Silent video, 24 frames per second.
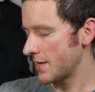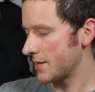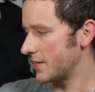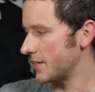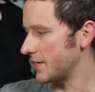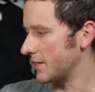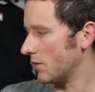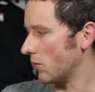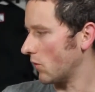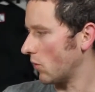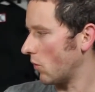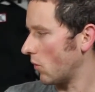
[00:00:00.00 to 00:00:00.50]

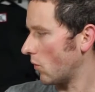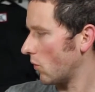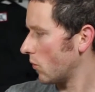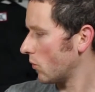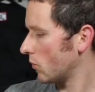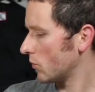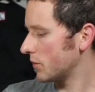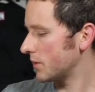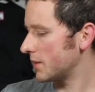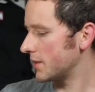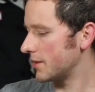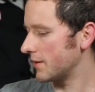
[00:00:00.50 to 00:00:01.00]
The
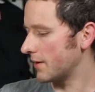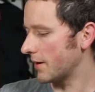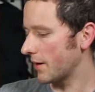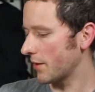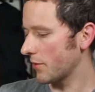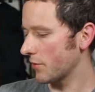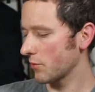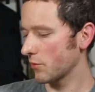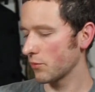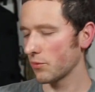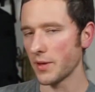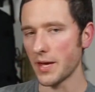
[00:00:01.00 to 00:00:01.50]
only
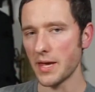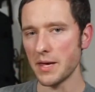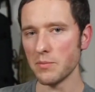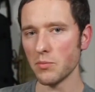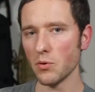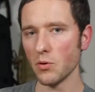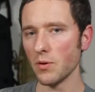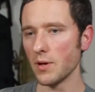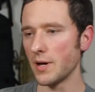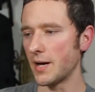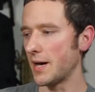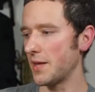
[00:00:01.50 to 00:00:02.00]
other
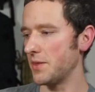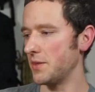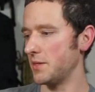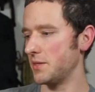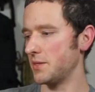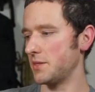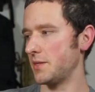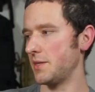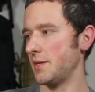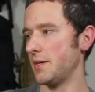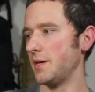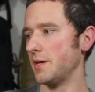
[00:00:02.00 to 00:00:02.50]
label on
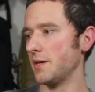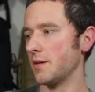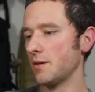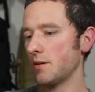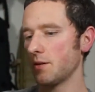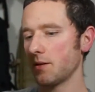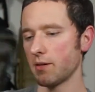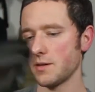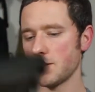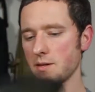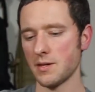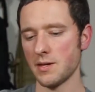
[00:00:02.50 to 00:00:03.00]
this thing
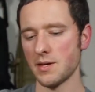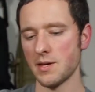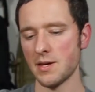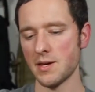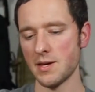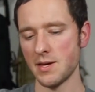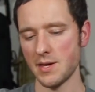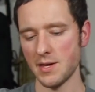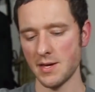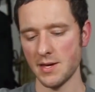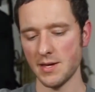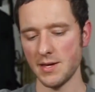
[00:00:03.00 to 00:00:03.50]

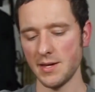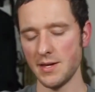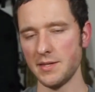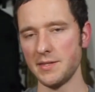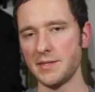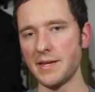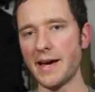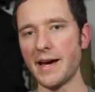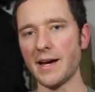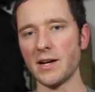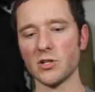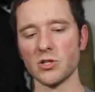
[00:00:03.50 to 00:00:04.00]

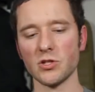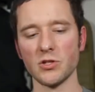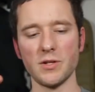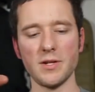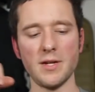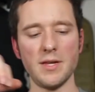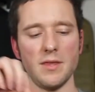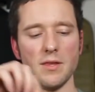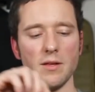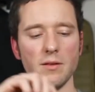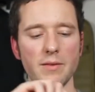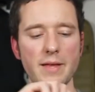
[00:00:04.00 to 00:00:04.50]
is
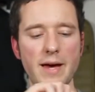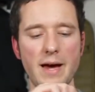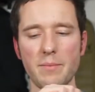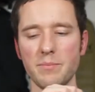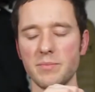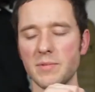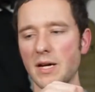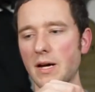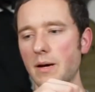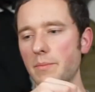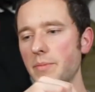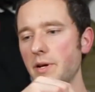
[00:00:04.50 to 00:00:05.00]
actually in the
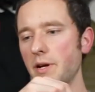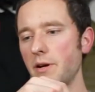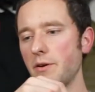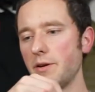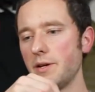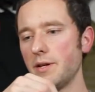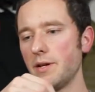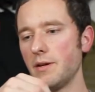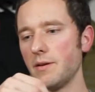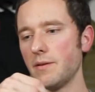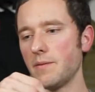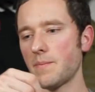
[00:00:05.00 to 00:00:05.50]
laptop
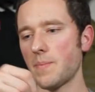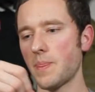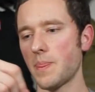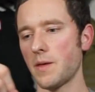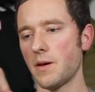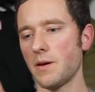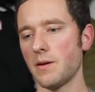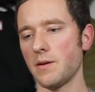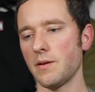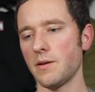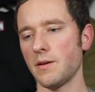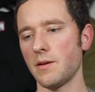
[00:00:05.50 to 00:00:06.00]
area.
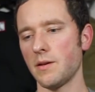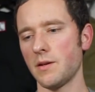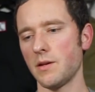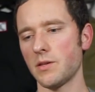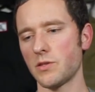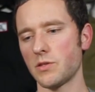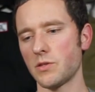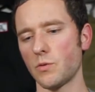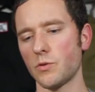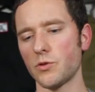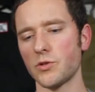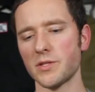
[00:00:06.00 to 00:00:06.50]

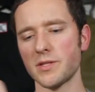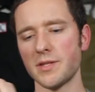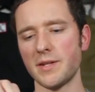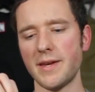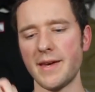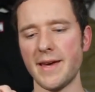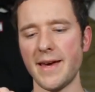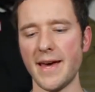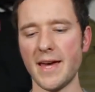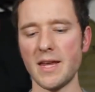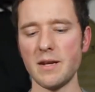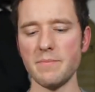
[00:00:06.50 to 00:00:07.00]
So we're just going
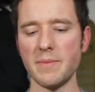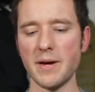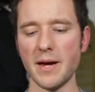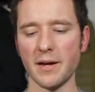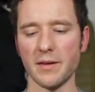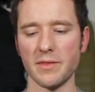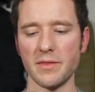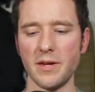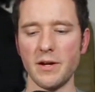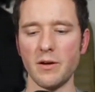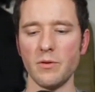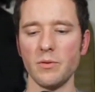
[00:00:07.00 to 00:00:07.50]
to head
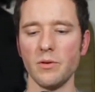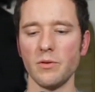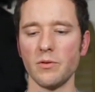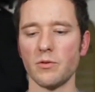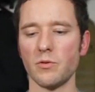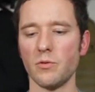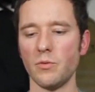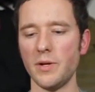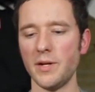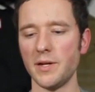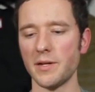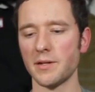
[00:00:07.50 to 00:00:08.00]
back there real
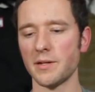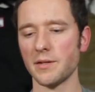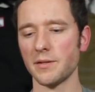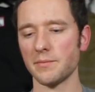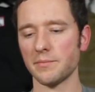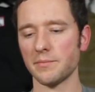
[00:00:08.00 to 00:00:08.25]
quick.